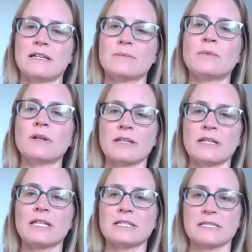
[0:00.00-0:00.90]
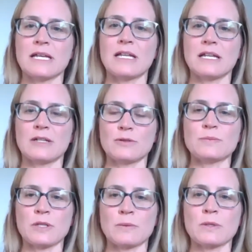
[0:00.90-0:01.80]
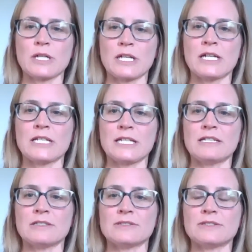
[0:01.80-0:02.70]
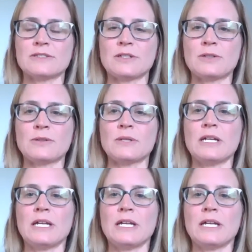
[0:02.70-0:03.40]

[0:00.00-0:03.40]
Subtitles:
one of the things that groups are working on here. So